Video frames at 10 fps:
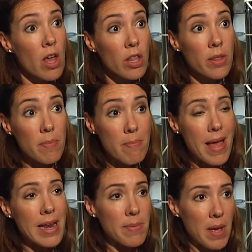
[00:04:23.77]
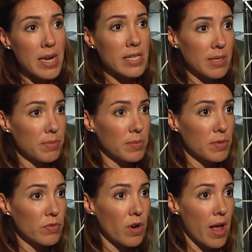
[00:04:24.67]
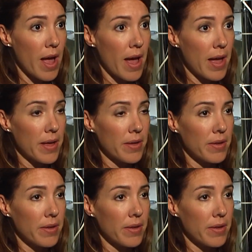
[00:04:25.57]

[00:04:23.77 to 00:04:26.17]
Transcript: the many symptoms of dry eye.